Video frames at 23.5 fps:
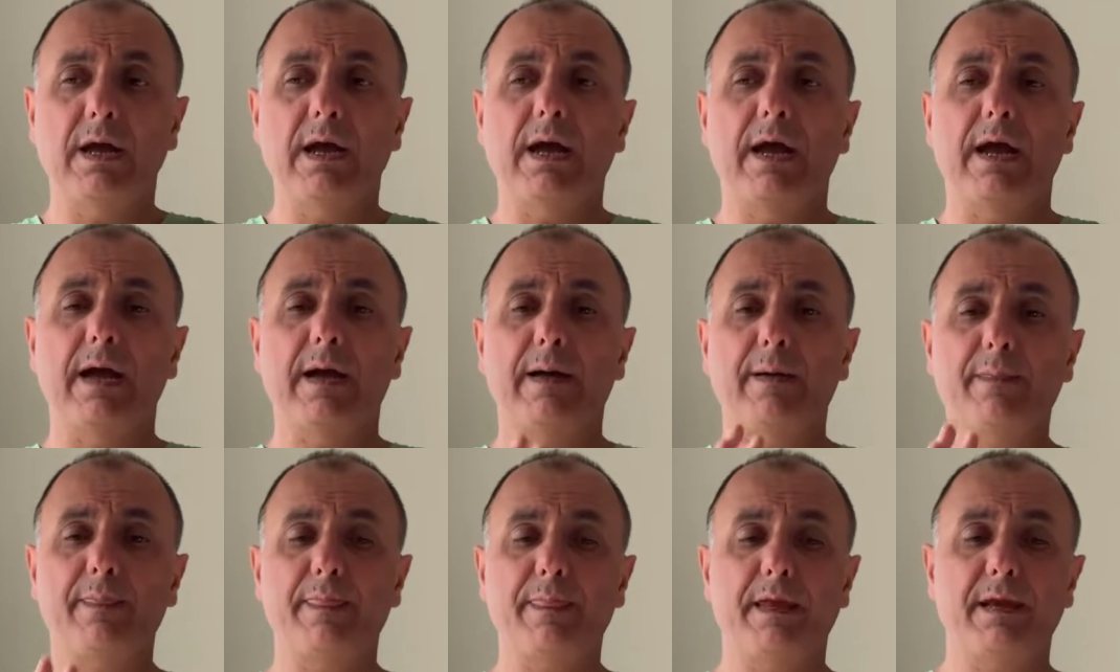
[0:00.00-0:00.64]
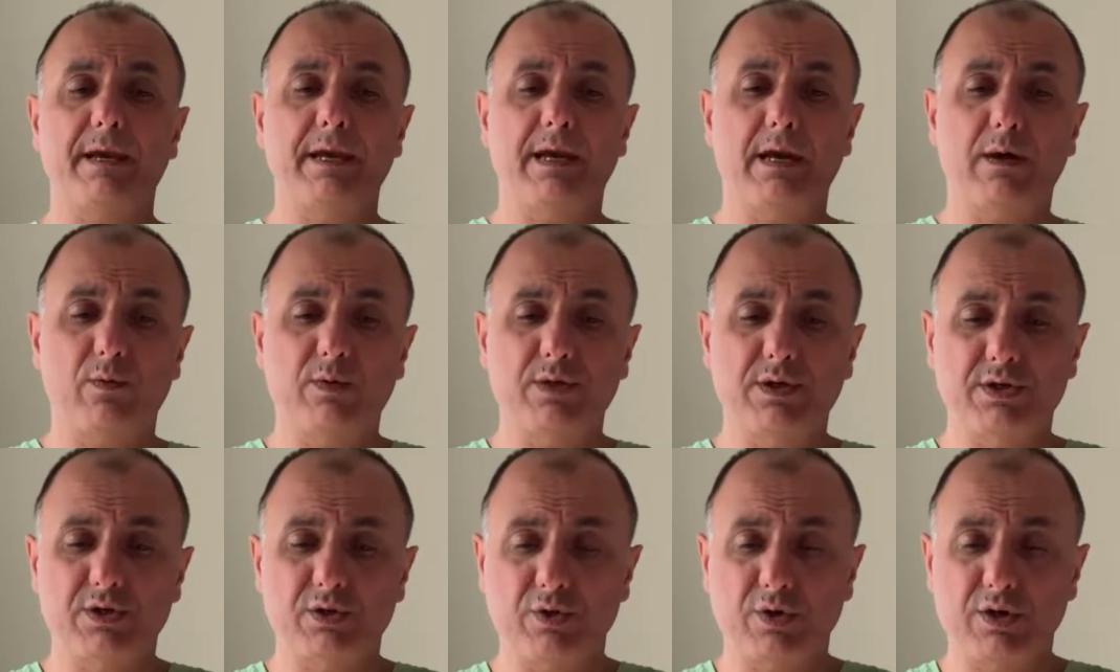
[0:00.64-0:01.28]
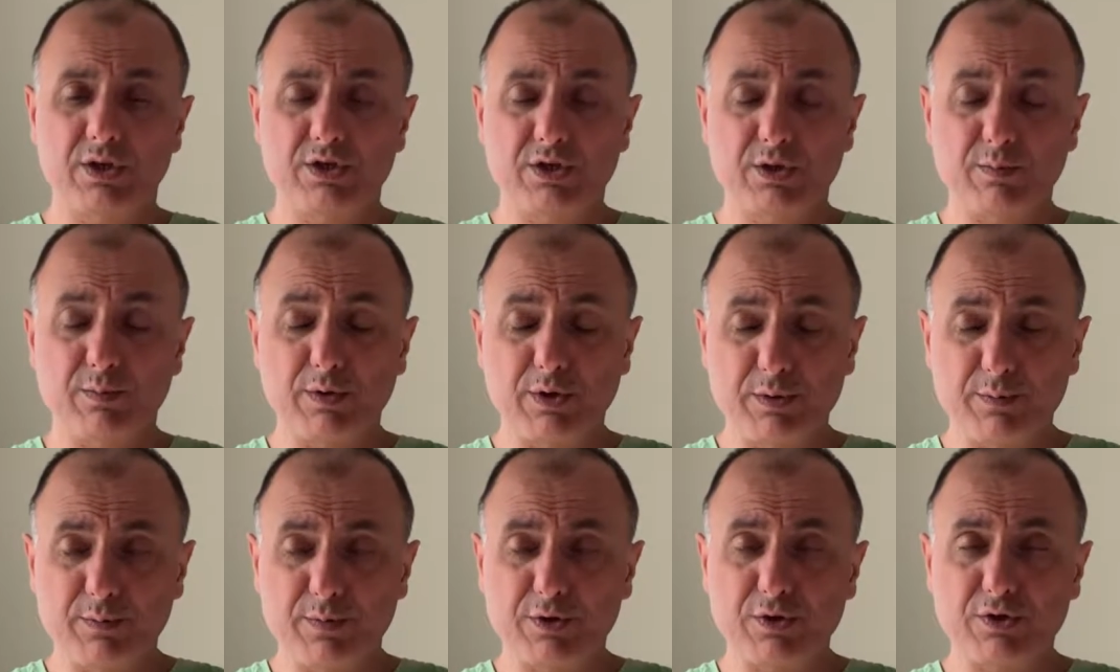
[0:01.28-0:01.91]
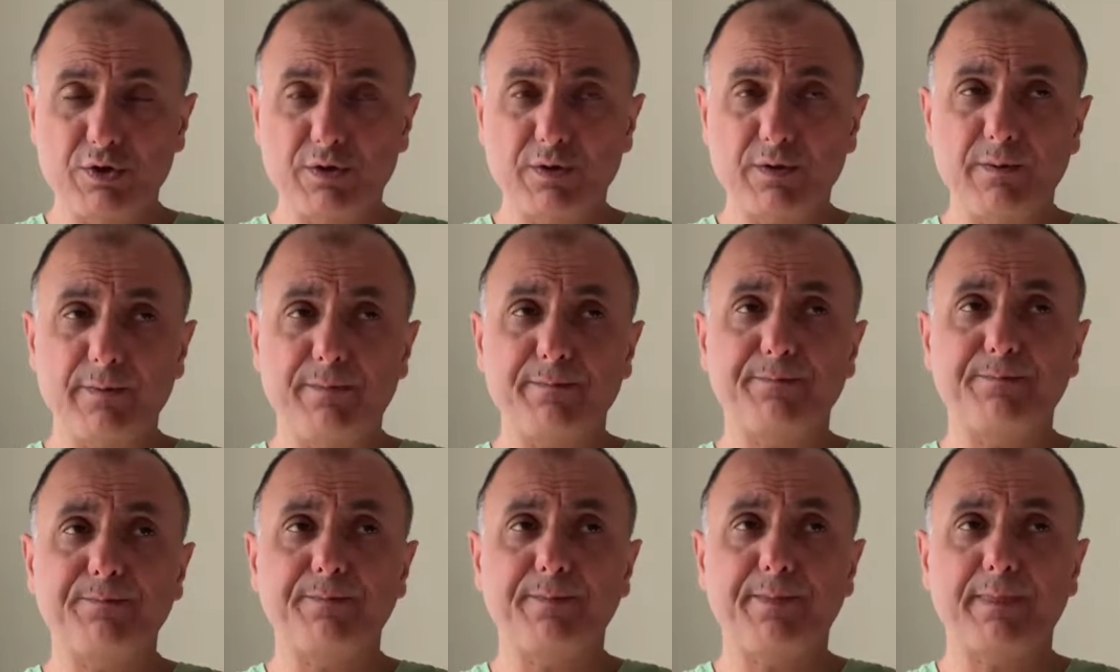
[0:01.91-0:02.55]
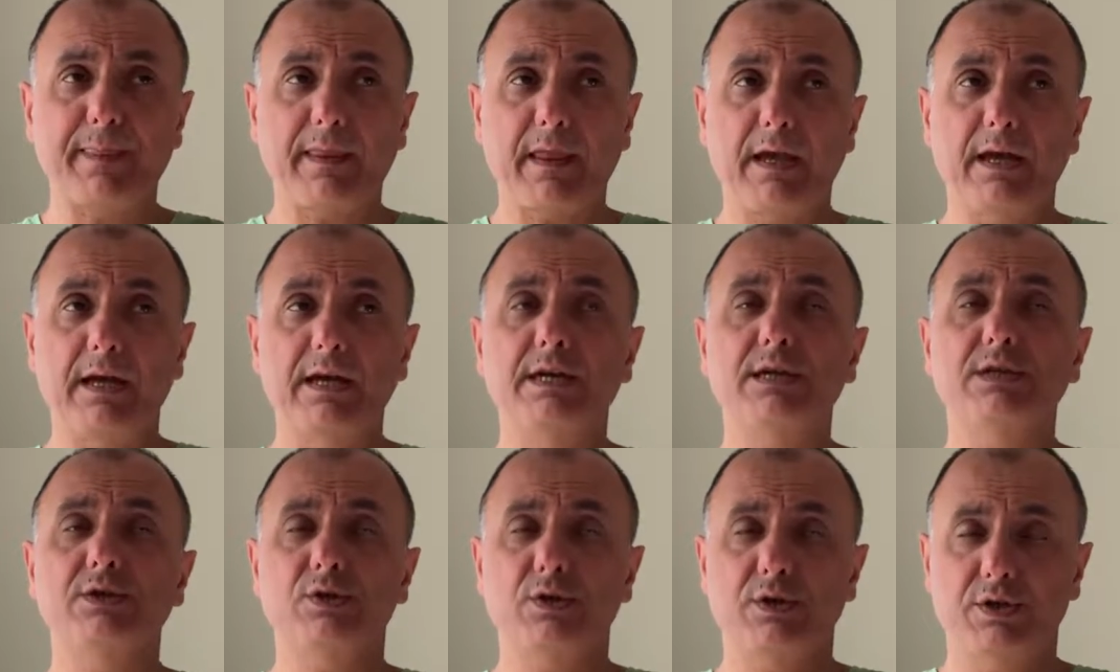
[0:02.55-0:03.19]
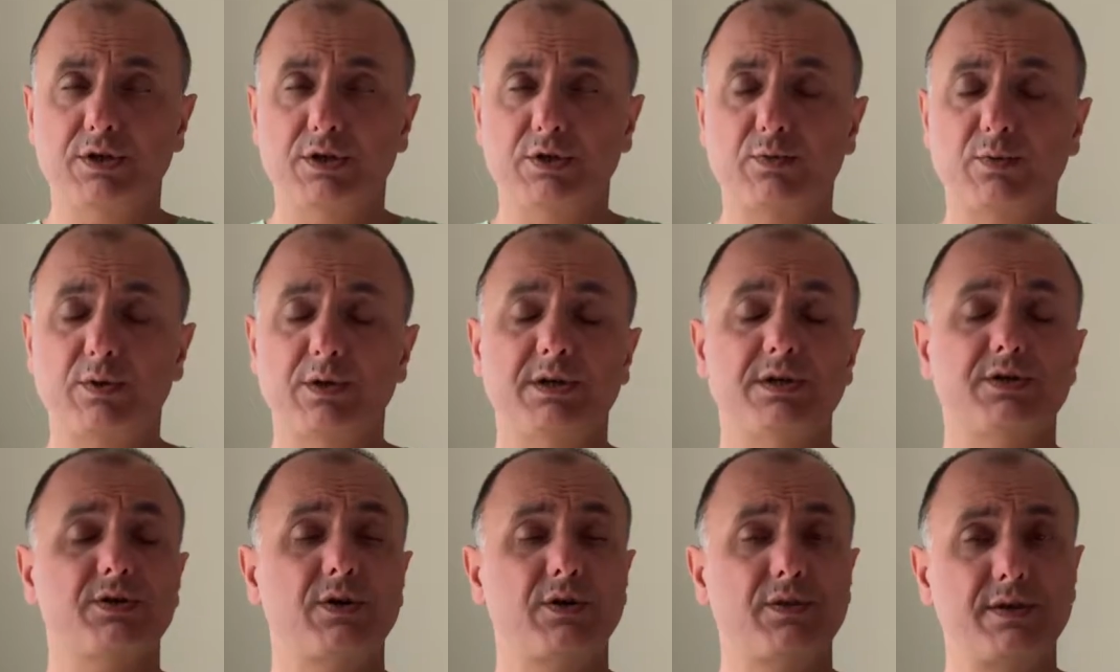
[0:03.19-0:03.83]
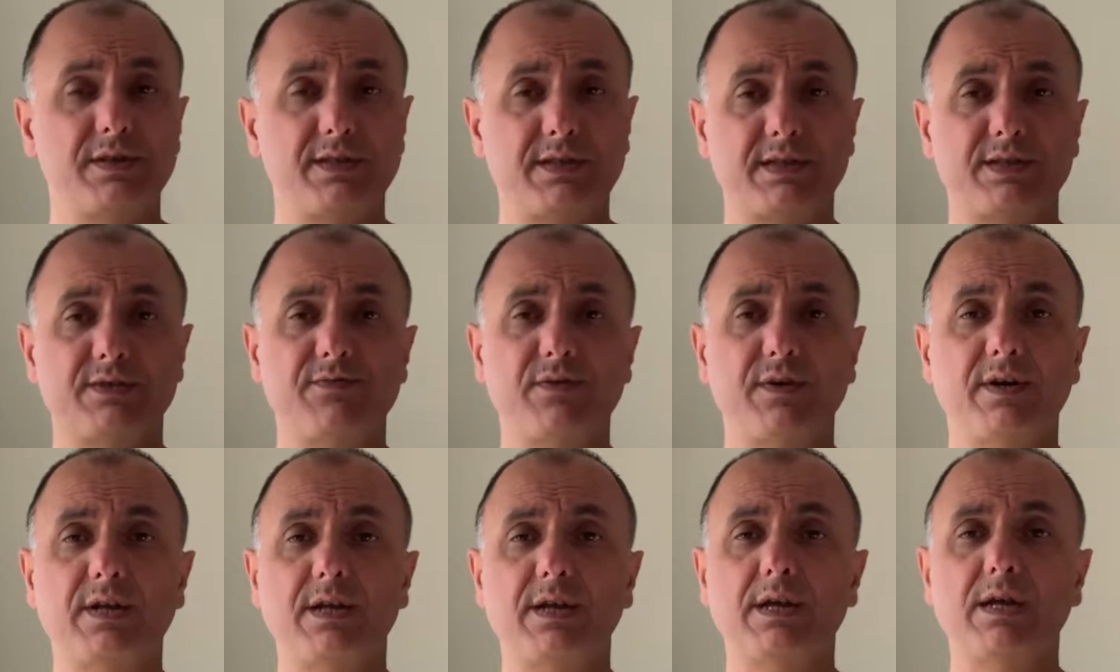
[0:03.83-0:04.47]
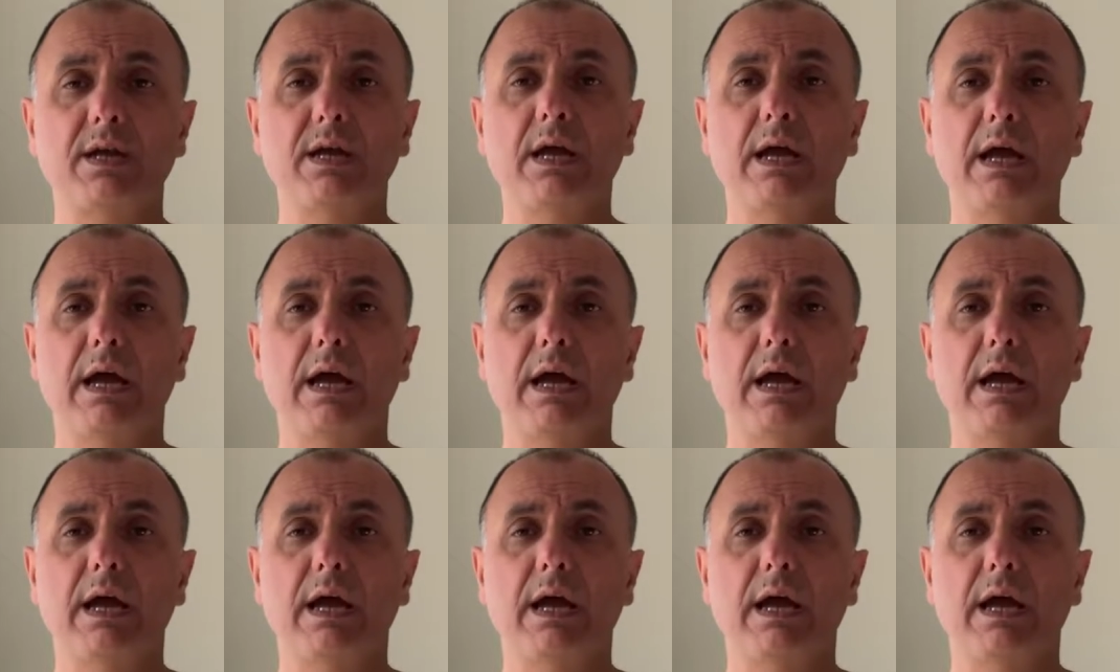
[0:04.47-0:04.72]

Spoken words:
Now with the circulation blood pressure, 220, so this is very